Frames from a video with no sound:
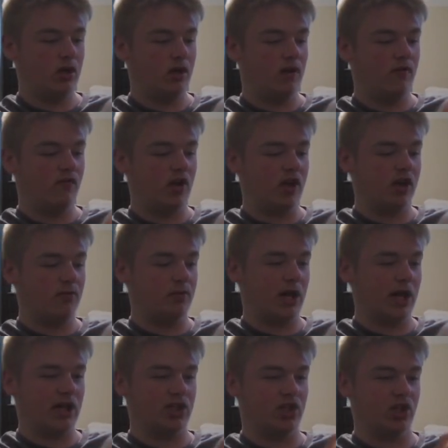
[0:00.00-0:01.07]
fake
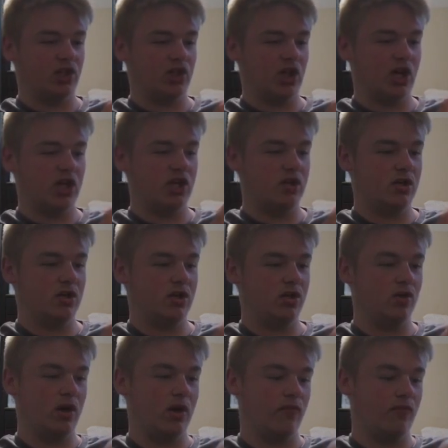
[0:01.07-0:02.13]
plastic sight you
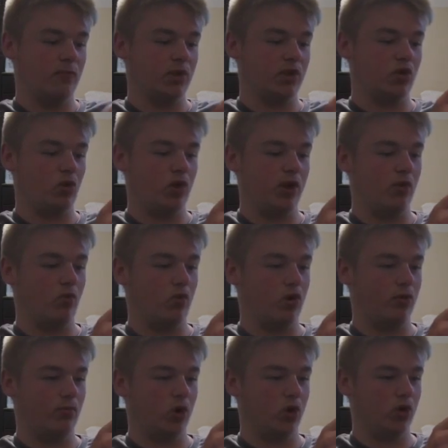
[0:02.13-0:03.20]
got from a toy at
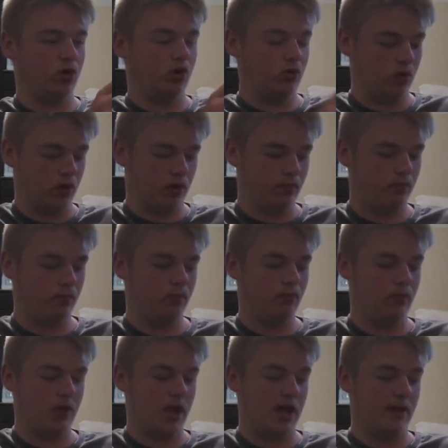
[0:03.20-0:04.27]
Walmart, well,
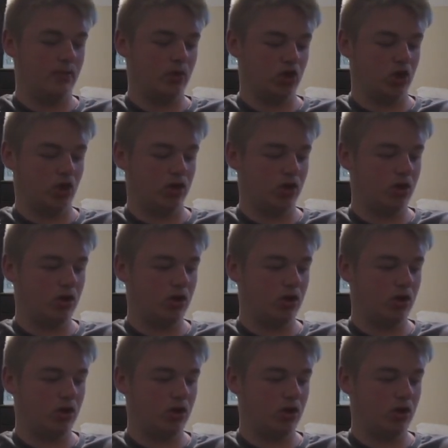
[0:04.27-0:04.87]
Amazon.